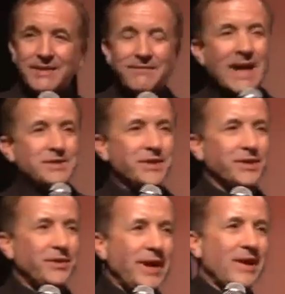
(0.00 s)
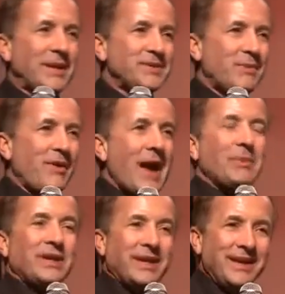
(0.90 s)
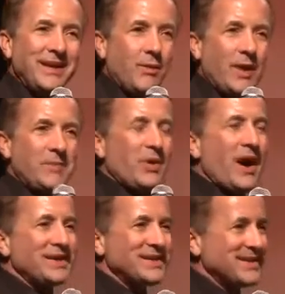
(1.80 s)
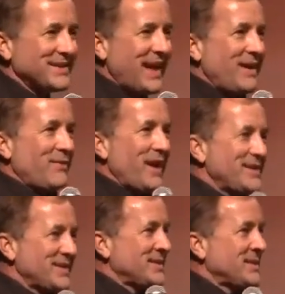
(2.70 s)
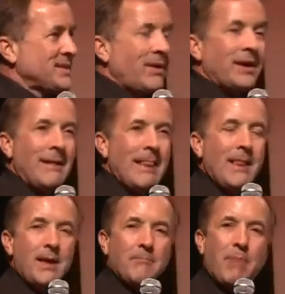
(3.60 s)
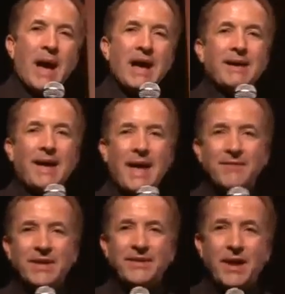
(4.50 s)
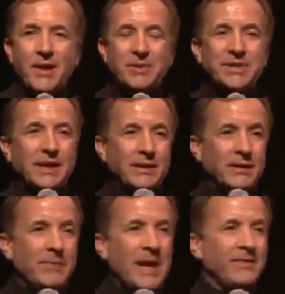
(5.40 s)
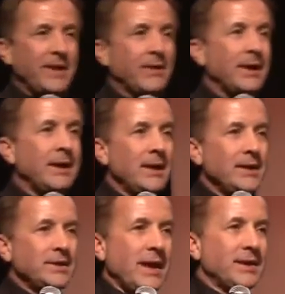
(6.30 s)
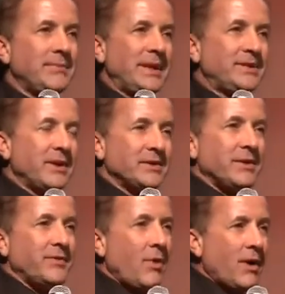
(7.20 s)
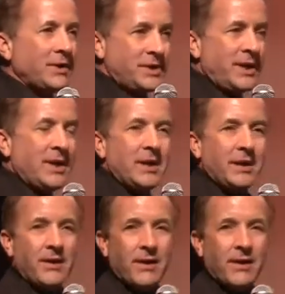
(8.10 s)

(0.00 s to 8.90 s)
They can advance their career much more rapidly, win prizes, gain raises, and so on, by having their particular pet theory turn out to be true. So, of course,